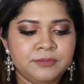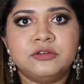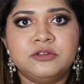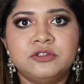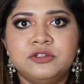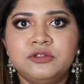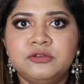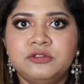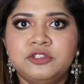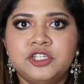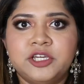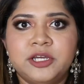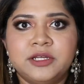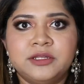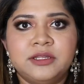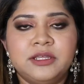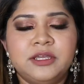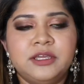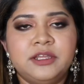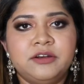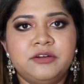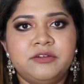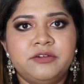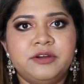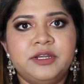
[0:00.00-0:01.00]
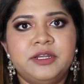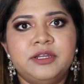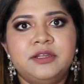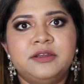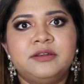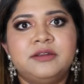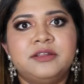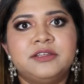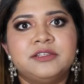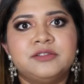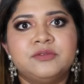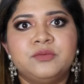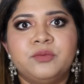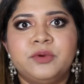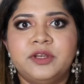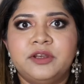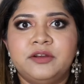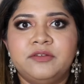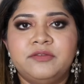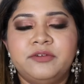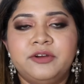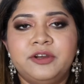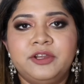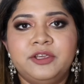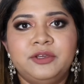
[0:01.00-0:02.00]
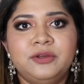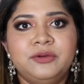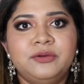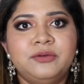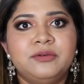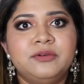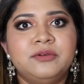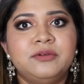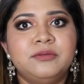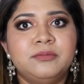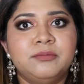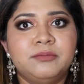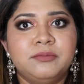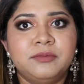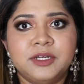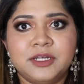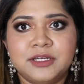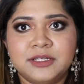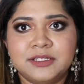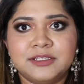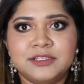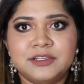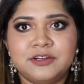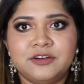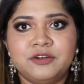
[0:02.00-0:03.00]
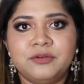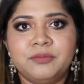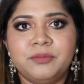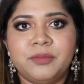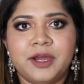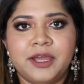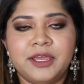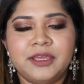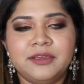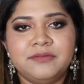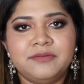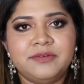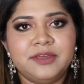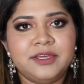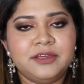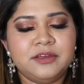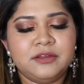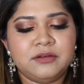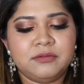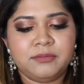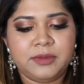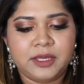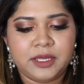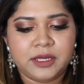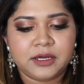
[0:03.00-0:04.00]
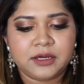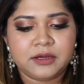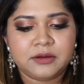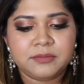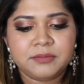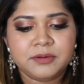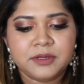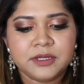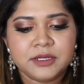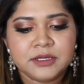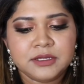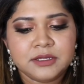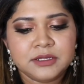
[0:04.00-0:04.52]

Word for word: Do check the ingredient list whenever you consider buying vegan makeup.